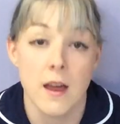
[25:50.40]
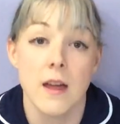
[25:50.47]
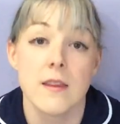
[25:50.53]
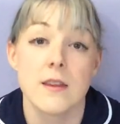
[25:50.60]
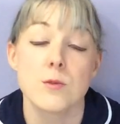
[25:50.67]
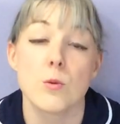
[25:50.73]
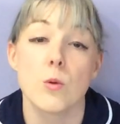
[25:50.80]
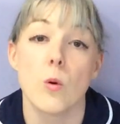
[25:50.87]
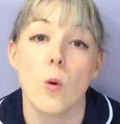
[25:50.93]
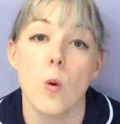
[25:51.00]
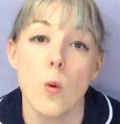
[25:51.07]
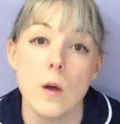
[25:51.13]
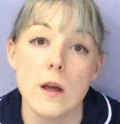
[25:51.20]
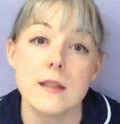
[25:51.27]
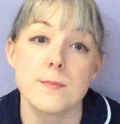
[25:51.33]
This will
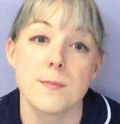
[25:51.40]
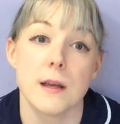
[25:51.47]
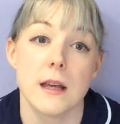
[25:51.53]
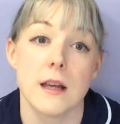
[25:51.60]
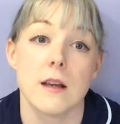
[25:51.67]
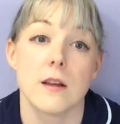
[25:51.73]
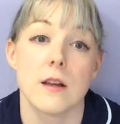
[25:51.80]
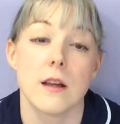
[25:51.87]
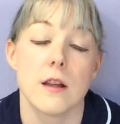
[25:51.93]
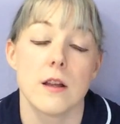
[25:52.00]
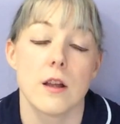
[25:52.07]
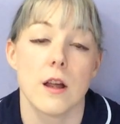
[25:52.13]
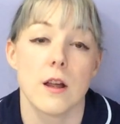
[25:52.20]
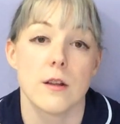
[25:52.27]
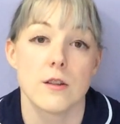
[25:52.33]
always be
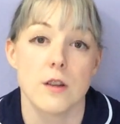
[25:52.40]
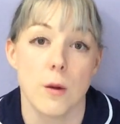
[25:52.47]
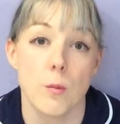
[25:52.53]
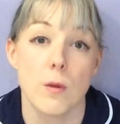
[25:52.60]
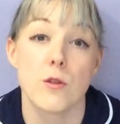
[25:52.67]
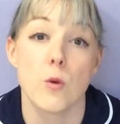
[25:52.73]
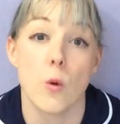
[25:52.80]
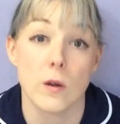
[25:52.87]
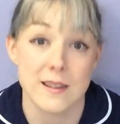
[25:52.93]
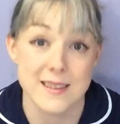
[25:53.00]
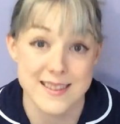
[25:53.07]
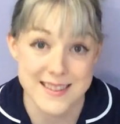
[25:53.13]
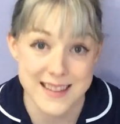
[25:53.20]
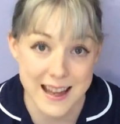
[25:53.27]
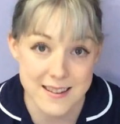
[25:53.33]
done with your
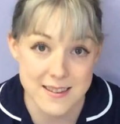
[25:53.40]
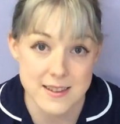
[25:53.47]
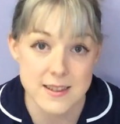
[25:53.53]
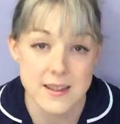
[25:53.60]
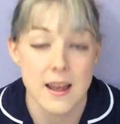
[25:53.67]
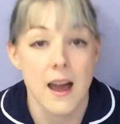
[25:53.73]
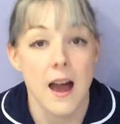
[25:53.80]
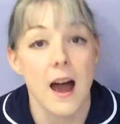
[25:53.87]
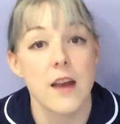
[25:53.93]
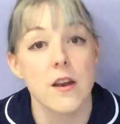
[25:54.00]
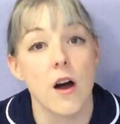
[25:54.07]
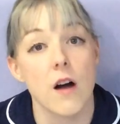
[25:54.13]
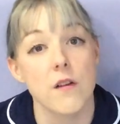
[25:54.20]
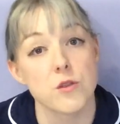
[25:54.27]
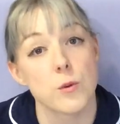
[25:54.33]
consent and
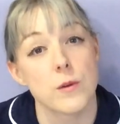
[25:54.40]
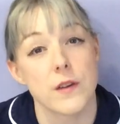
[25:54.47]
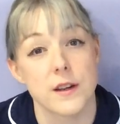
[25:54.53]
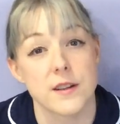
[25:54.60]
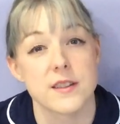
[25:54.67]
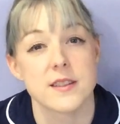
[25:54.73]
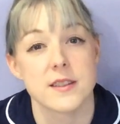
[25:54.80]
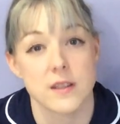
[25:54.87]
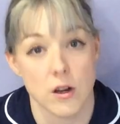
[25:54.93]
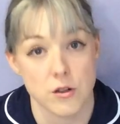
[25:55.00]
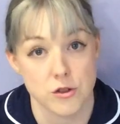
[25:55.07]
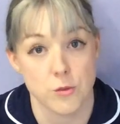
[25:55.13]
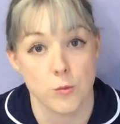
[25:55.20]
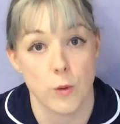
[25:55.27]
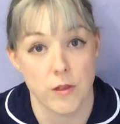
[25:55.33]
after we've had a
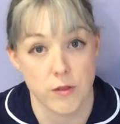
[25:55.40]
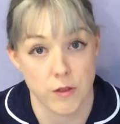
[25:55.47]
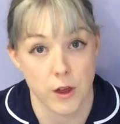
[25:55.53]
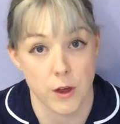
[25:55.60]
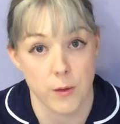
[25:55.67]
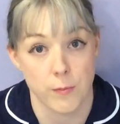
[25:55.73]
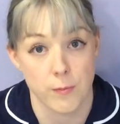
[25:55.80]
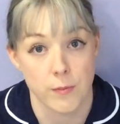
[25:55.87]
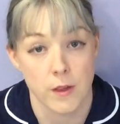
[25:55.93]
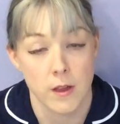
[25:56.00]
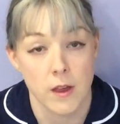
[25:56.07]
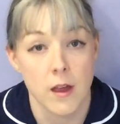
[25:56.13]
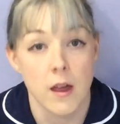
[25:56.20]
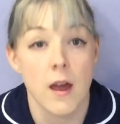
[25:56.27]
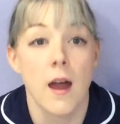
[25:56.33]
discussion with you.
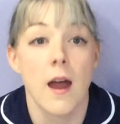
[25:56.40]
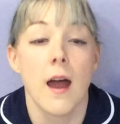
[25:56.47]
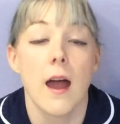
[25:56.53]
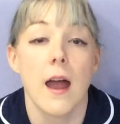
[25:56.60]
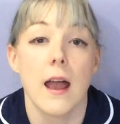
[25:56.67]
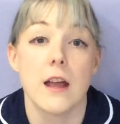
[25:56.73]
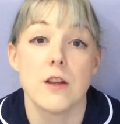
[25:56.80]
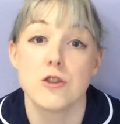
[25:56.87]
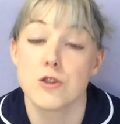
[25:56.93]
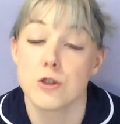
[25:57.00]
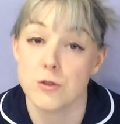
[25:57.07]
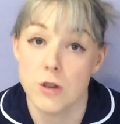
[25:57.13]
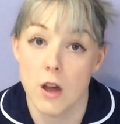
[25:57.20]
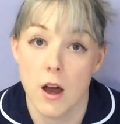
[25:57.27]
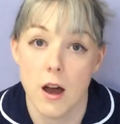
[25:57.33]
It
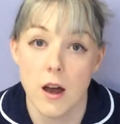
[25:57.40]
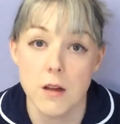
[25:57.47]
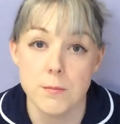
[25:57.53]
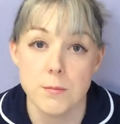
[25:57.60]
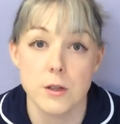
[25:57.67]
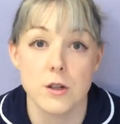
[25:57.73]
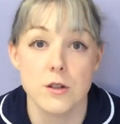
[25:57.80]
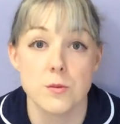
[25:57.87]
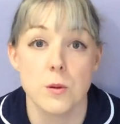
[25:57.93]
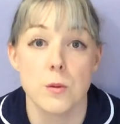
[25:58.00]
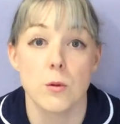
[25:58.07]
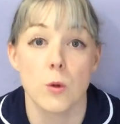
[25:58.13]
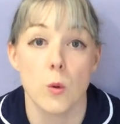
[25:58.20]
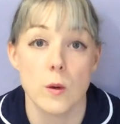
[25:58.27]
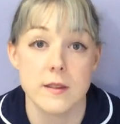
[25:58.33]
shouldn't hurt because we
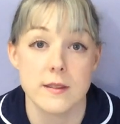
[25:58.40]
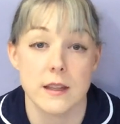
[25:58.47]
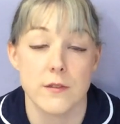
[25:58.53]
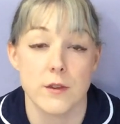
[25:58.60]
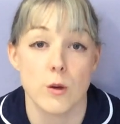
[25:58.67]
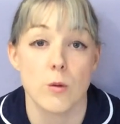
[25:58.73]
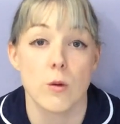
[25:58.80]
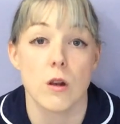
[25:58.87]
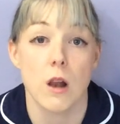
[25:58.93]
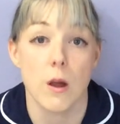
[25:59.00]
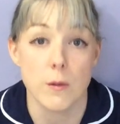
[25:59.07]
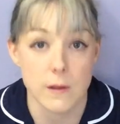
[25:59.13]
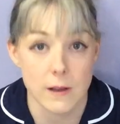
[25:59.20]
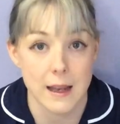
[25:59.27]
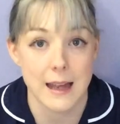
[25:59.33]
will always give you
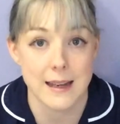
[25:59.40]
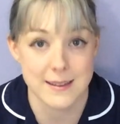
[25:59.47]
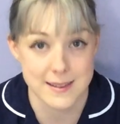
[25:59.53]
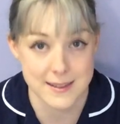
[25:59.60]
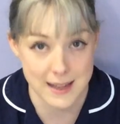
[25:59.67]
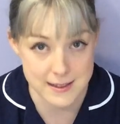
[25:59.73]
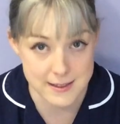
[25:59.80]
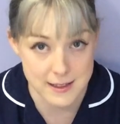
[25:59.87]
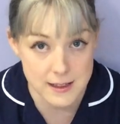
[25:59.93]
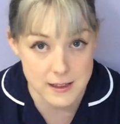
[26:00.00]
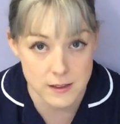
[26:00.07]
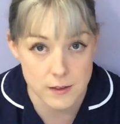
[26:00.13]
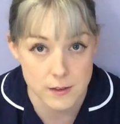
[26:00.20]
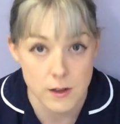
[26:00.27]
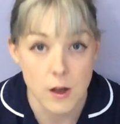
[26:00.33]
local
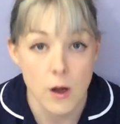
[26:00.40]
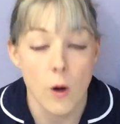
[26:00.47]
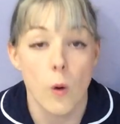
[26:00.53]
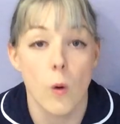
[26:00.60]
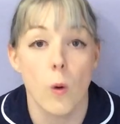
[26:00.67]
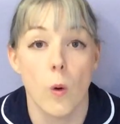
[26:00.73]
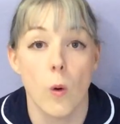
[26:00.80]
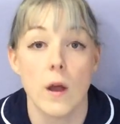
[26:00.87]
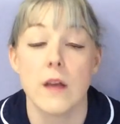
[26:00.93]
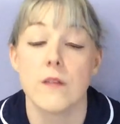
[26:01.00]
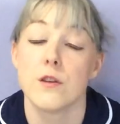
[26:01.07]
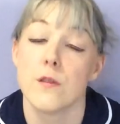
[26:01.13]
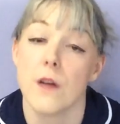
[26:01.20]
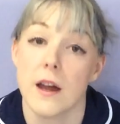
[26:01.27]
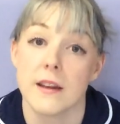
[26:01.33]
anaesthetic, or
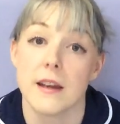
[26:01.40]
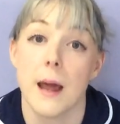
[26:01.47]
if you've had an